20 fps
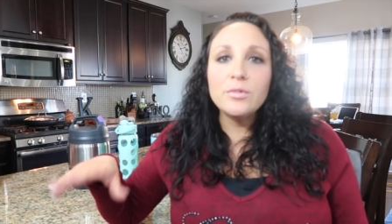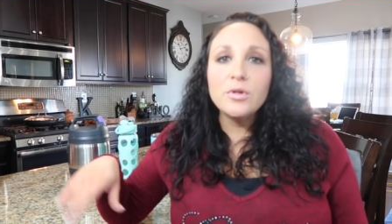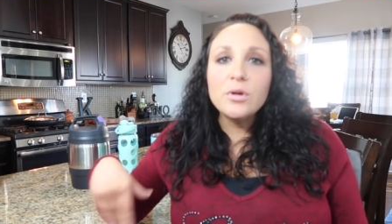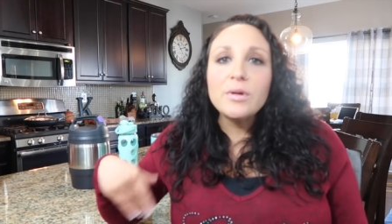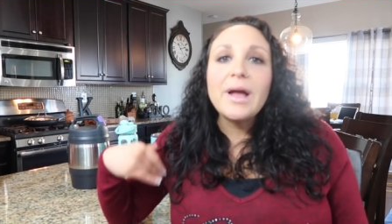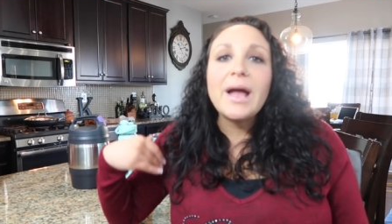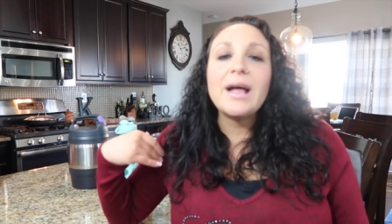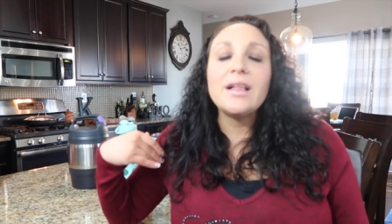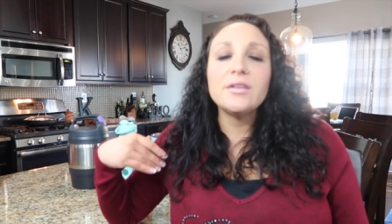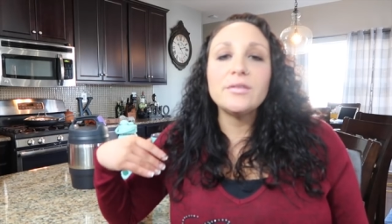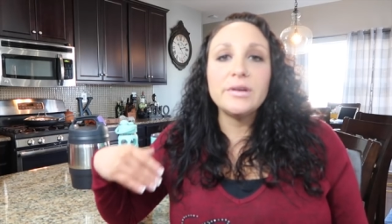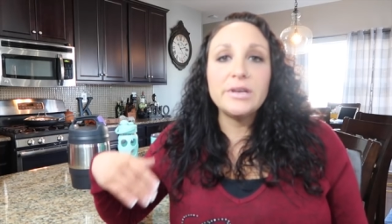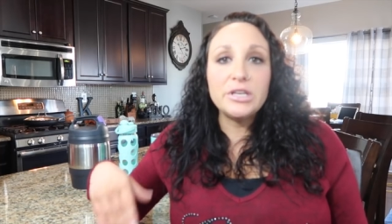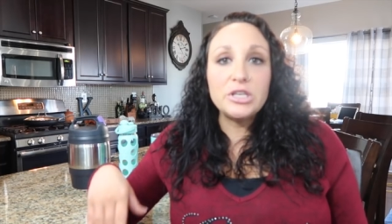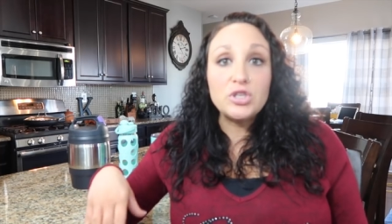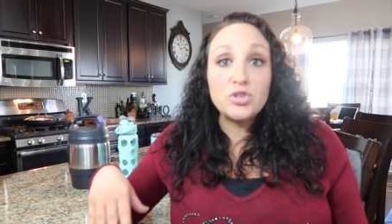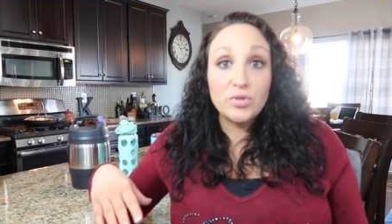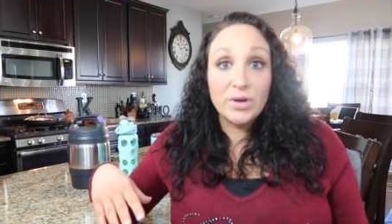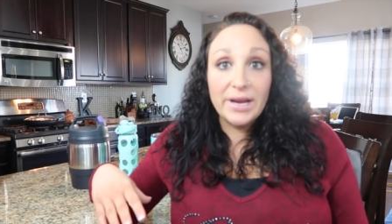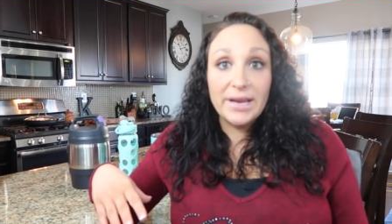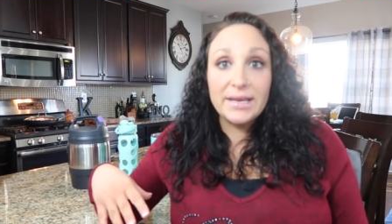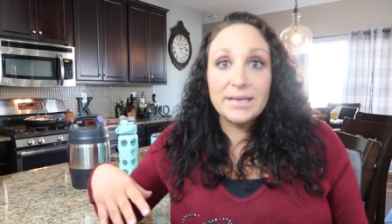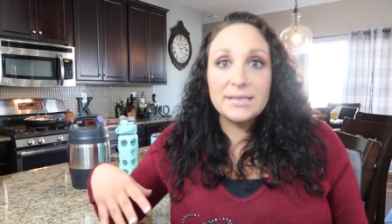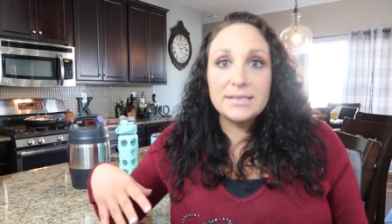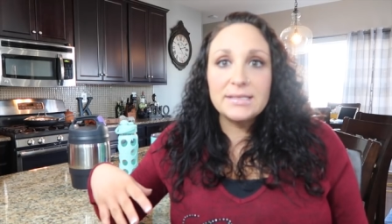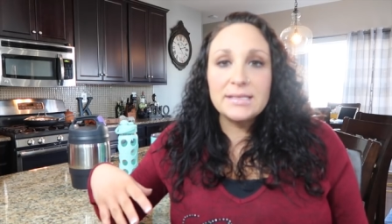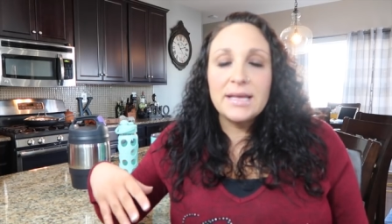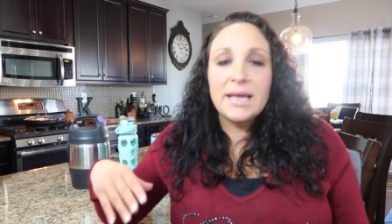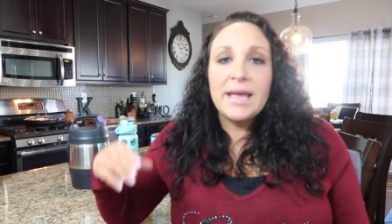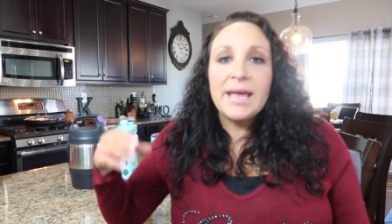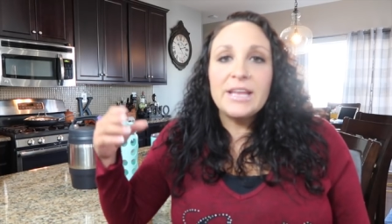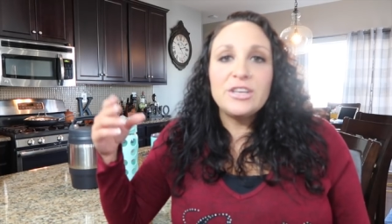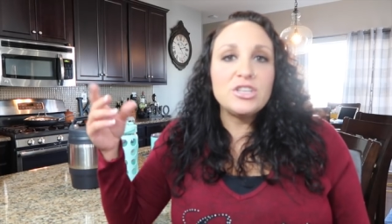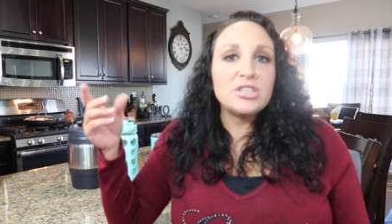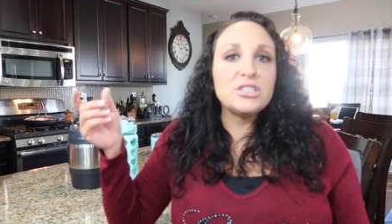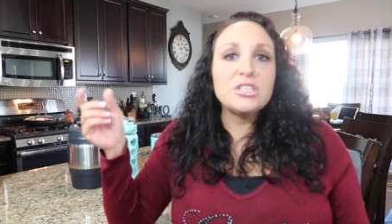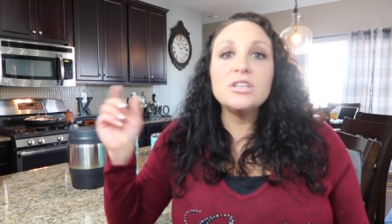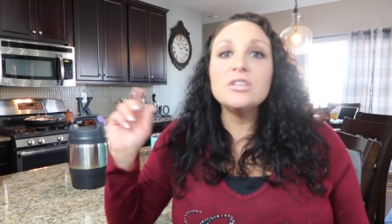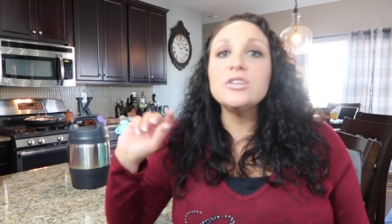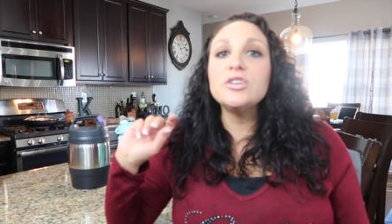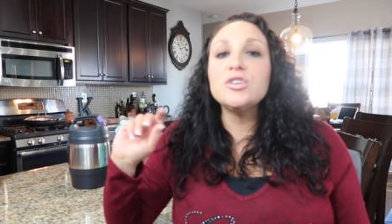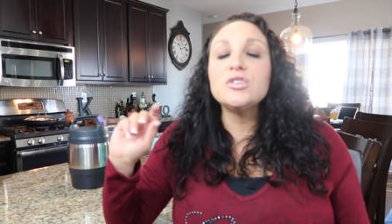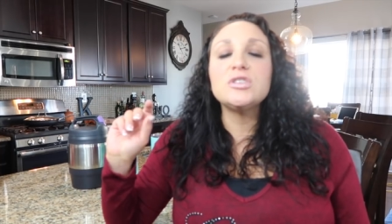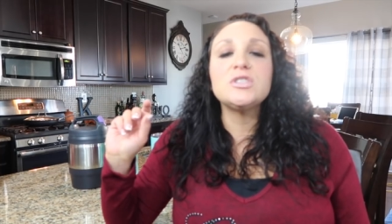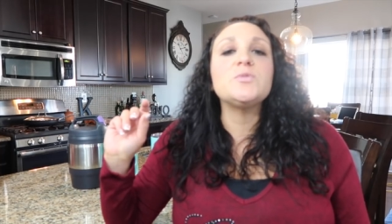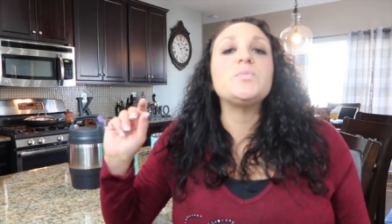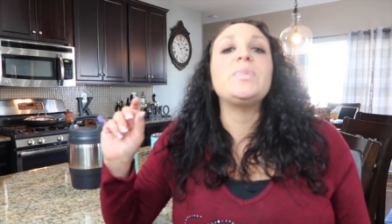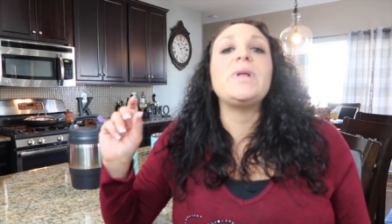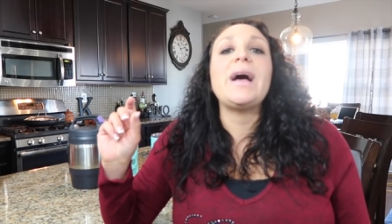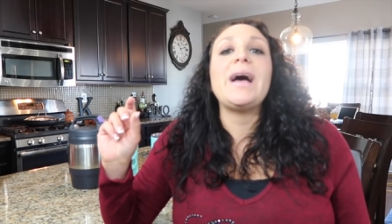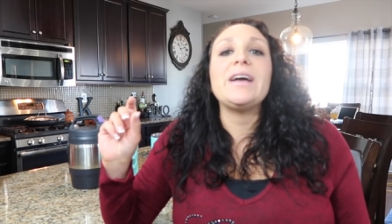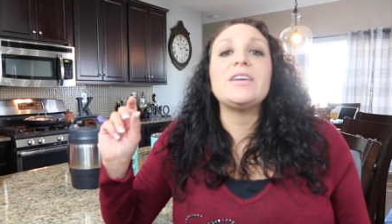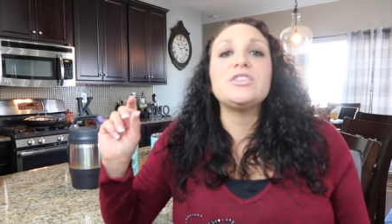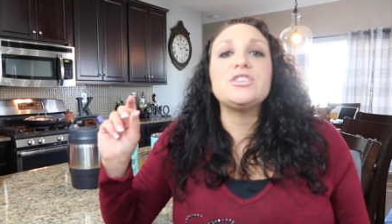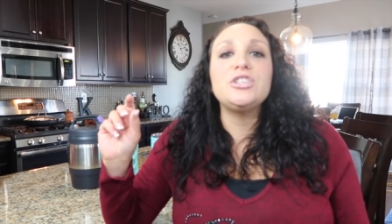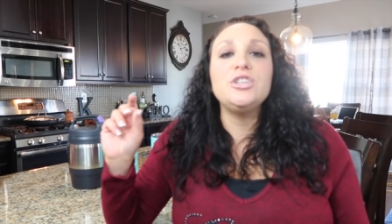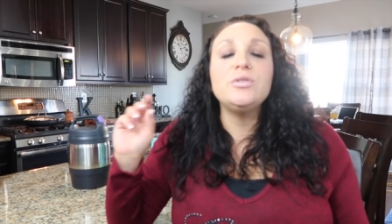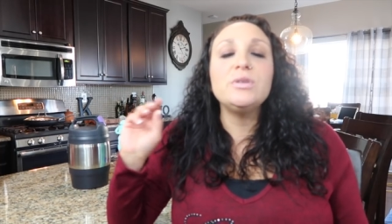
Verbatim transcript: low calorie drinks, just a little splash.